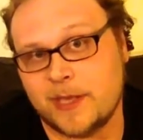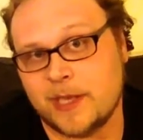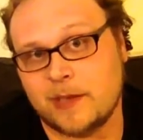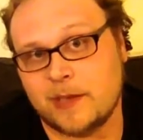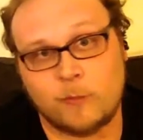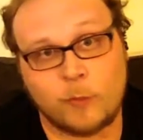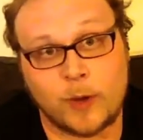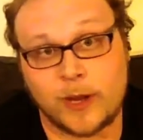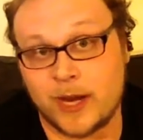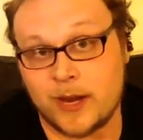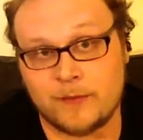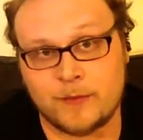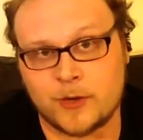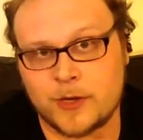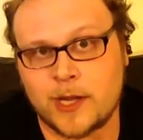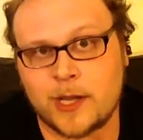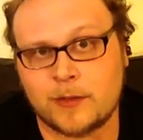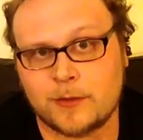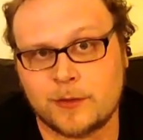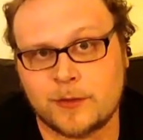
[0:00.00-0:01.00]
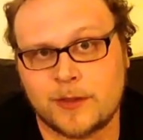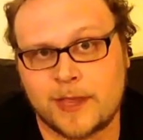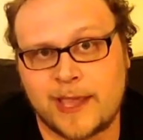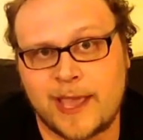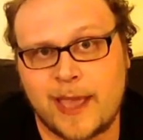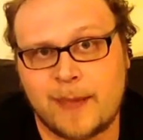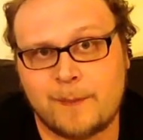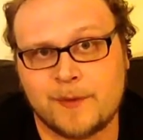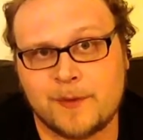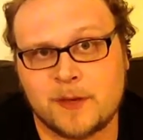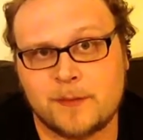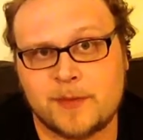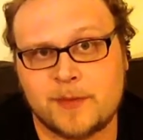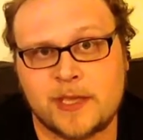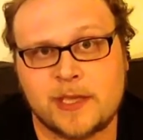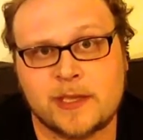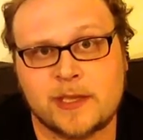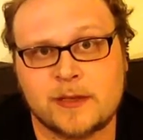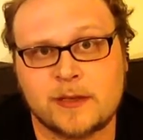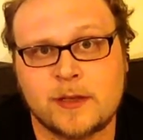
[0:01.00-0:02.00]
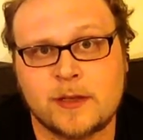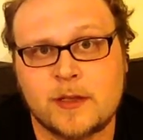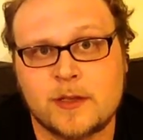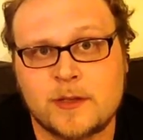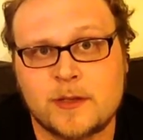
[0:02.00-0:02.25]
be it whatever color they happen to be in.